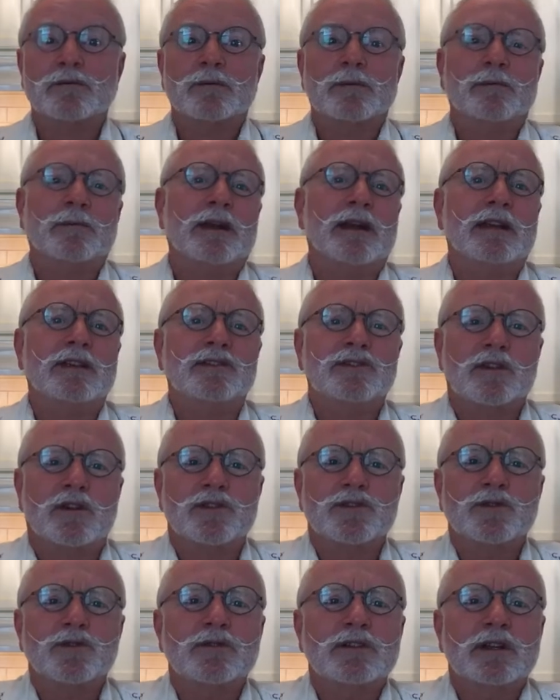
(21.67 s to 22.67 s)
We made
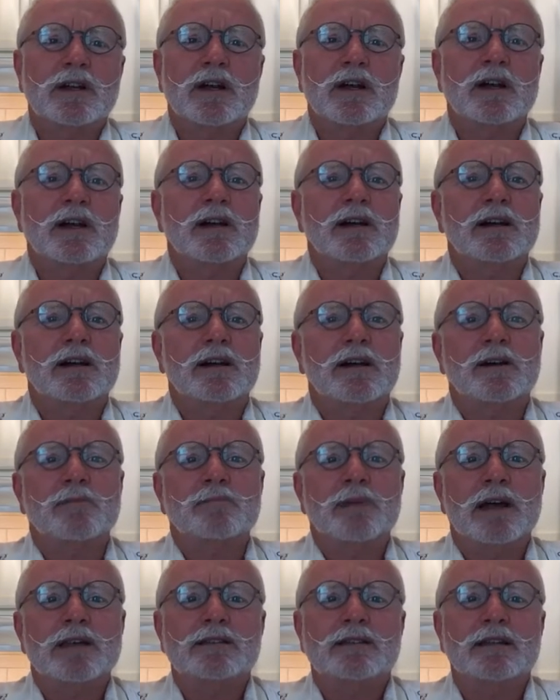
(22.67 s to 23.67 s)
shakshuka,
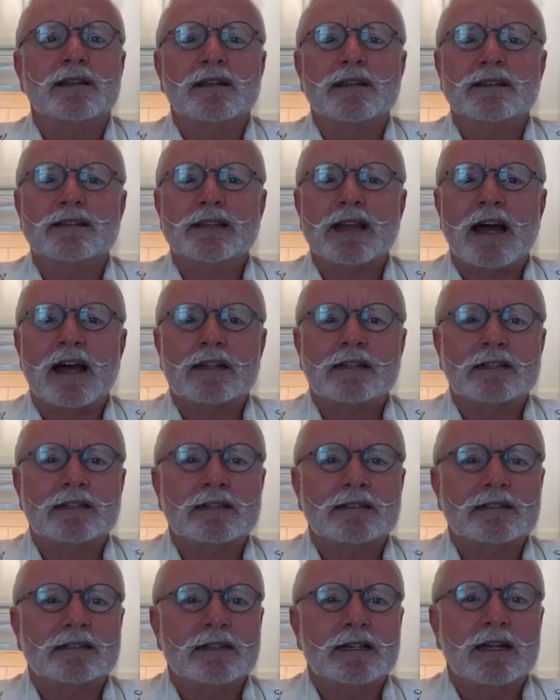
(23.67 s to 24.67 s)
panzanilla salad,